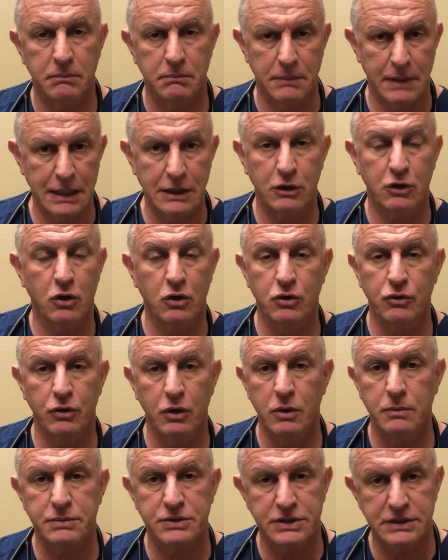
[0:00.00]
medical
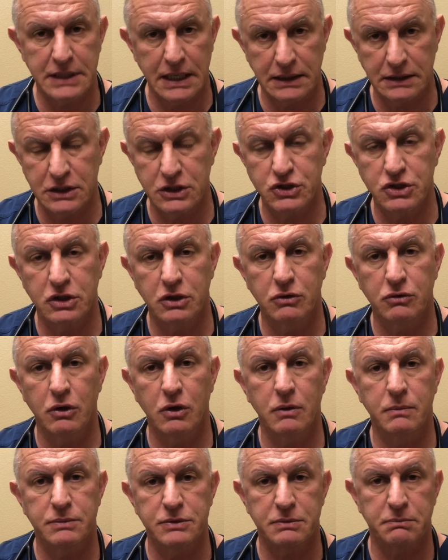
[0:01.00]
groups, technician
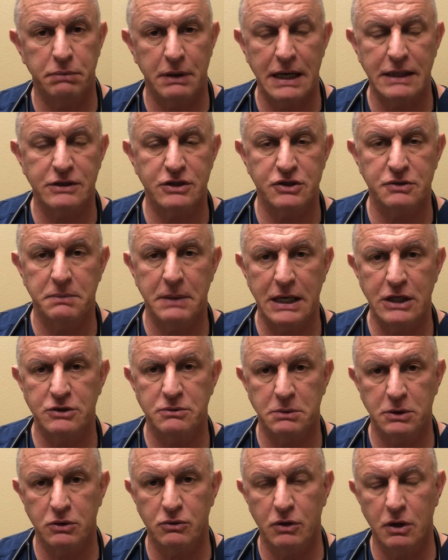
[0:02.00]
groups, practice
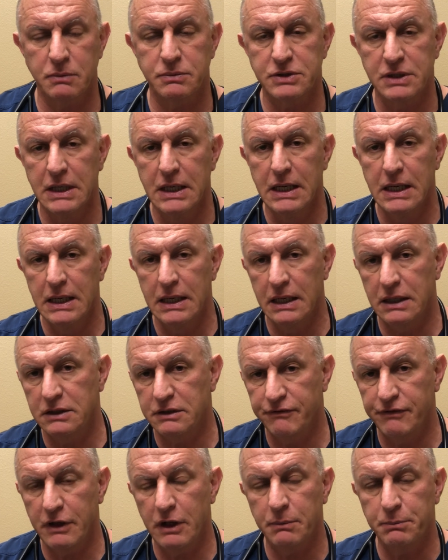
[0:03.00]
management groups, and
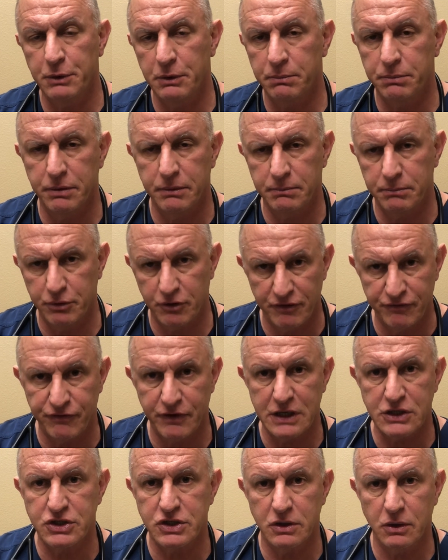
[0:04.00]
develop your
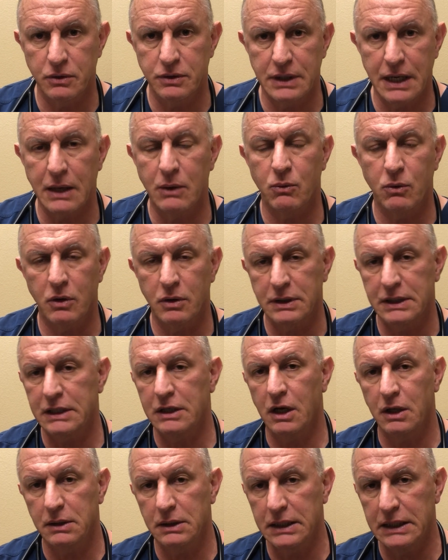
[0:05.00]
professional network. Get
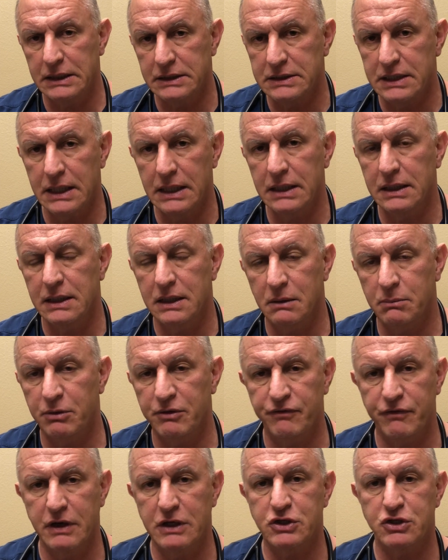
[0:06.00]
on LinkedIn, get a
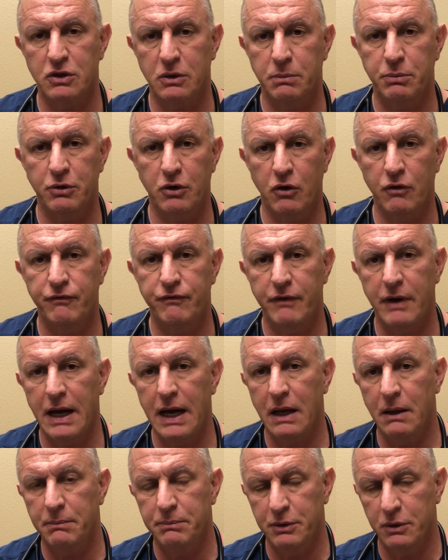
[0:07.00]
professional
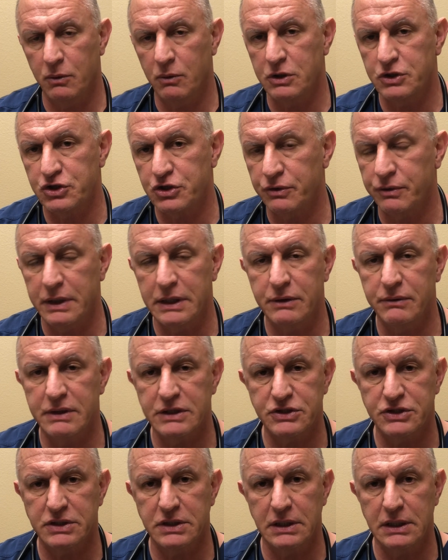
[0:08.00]
profile, put what you're
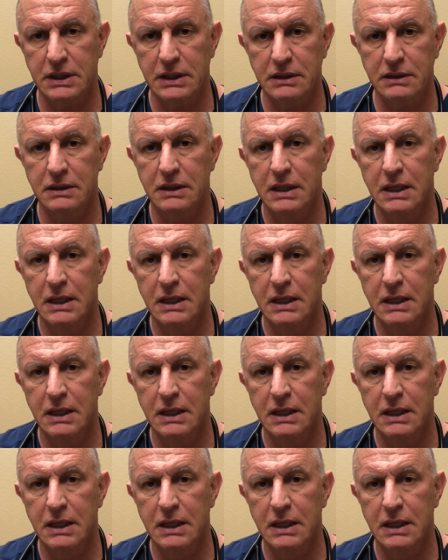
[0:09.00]
interested in,